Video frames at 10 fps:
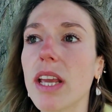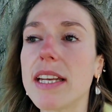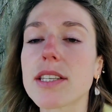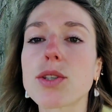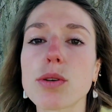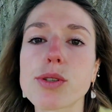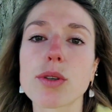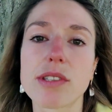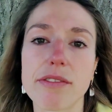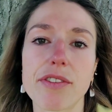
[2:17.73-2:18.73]
it is so
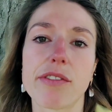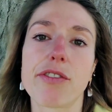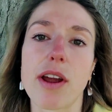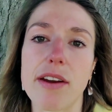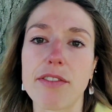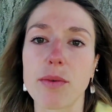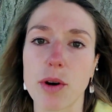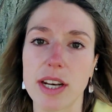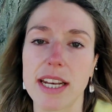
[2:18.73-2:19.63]
different for everyone,